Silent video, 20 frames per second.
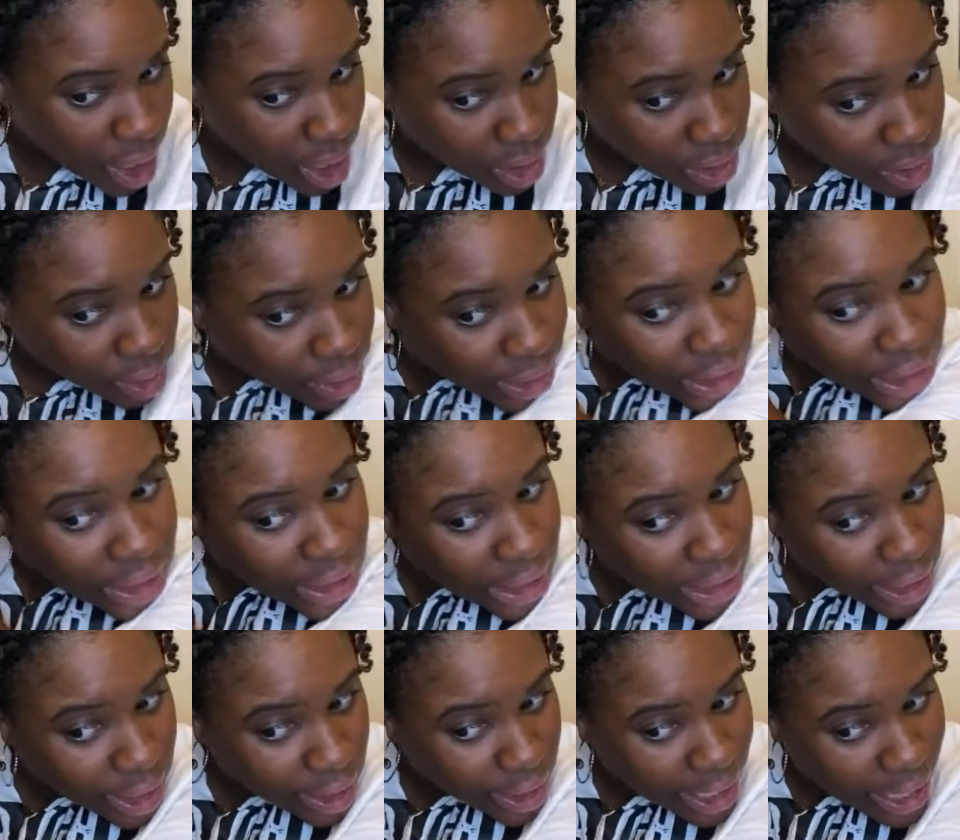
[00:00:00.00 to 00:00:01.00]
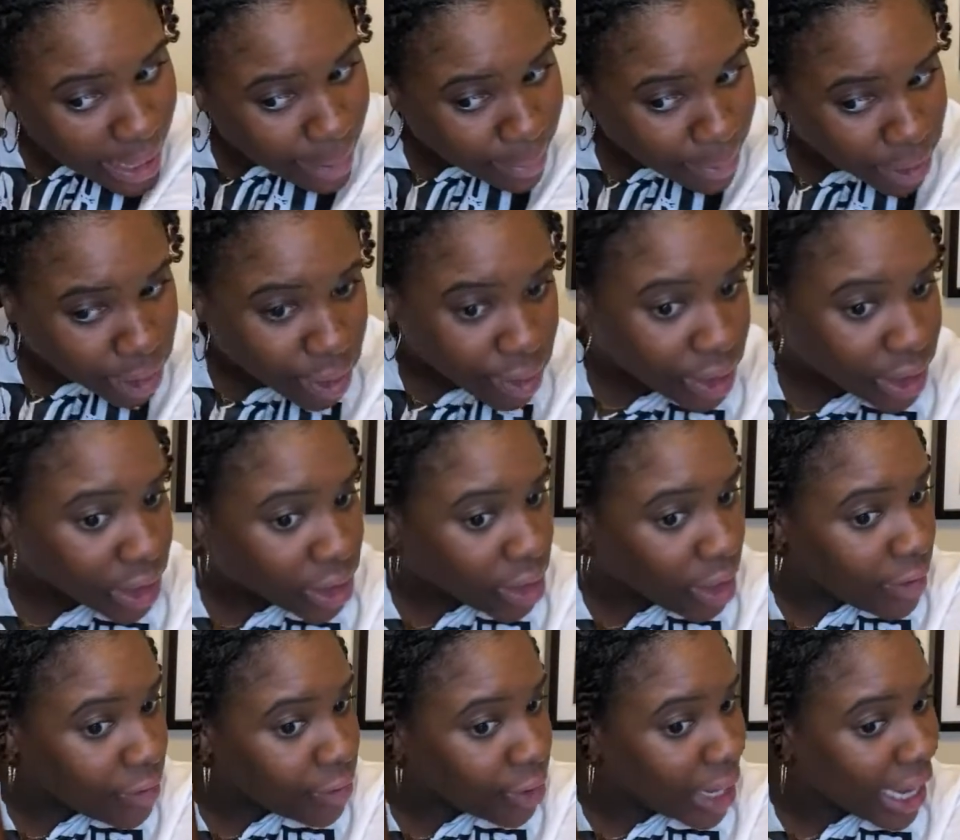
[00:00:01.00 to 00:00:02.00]
So this is a learning opportunity. So
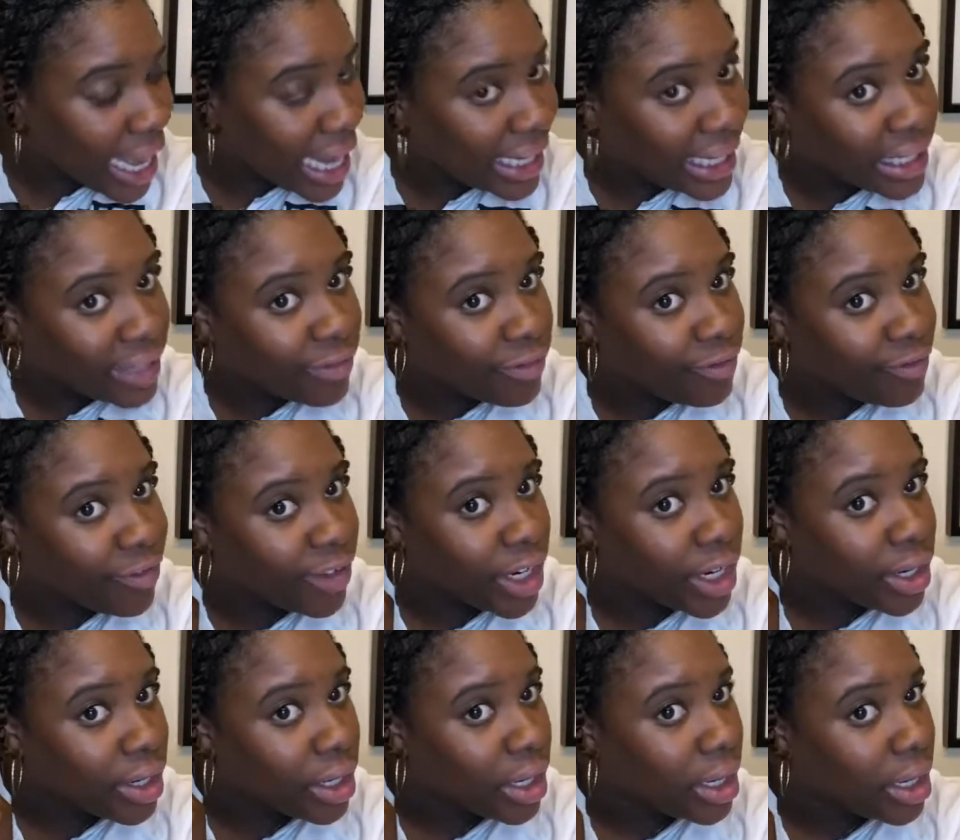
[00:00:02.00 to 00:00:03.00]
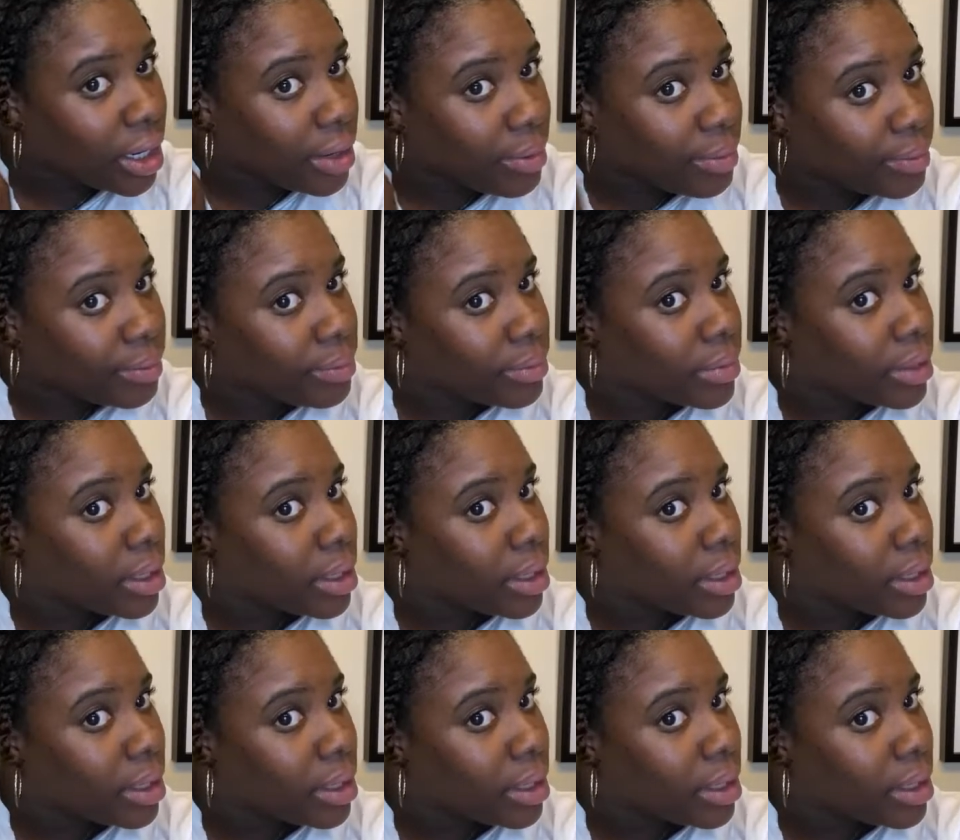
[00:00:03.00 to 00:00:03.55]
if you kind of figure um